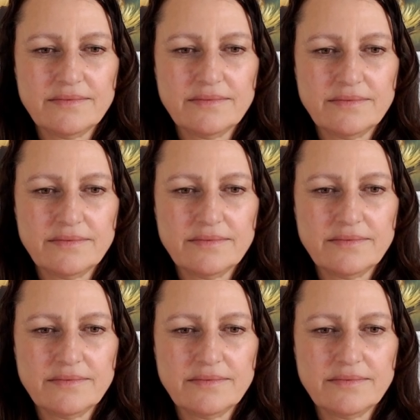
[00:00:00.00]

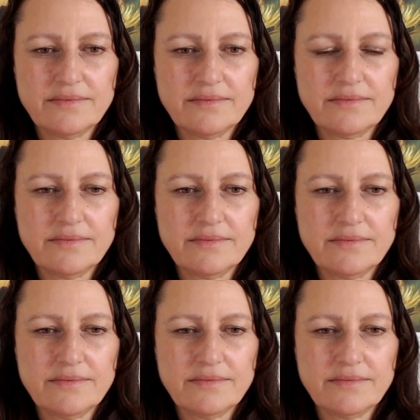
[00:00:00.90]

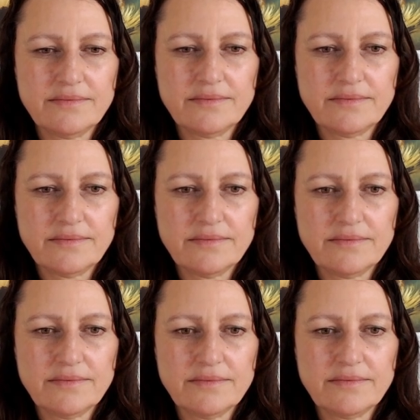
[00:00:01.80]

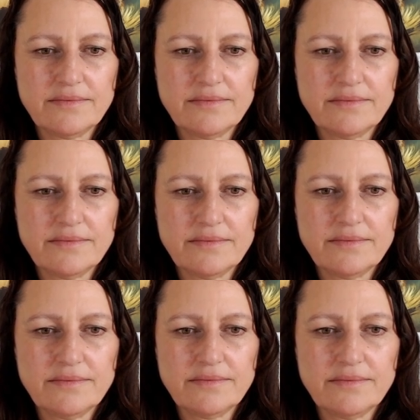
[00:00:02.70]

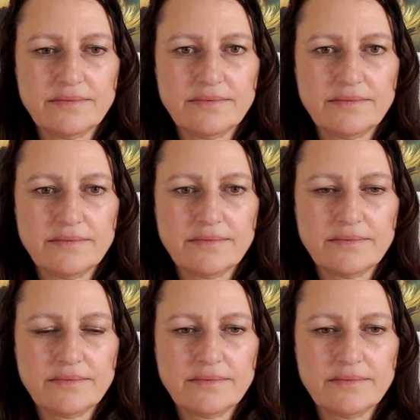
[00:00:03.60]

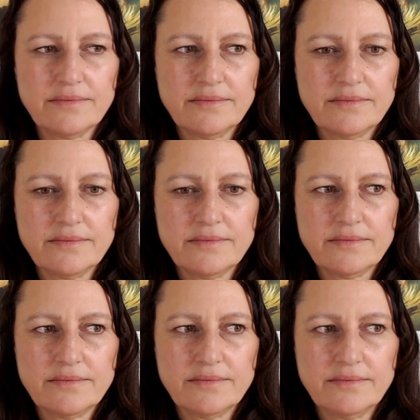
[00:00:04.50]

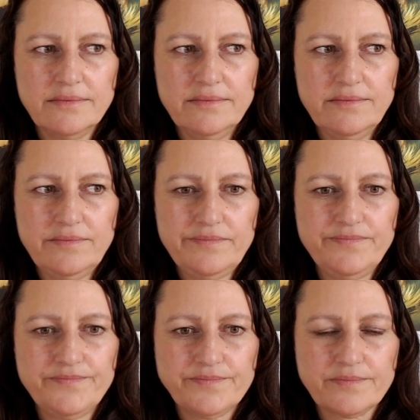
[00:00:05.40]

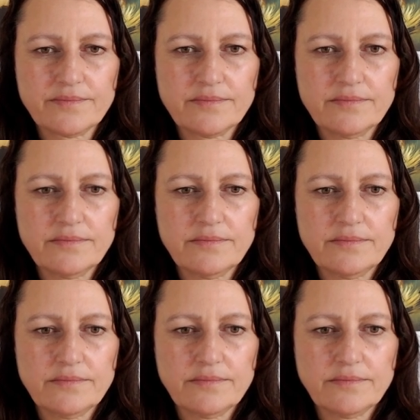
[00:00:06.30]

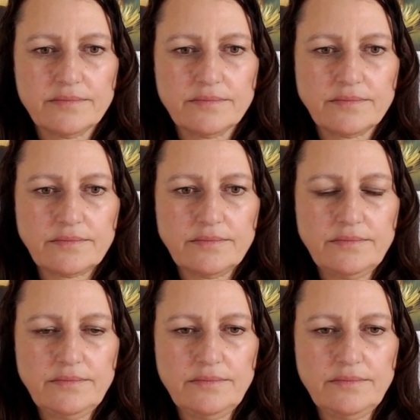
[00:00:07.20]
[no speech]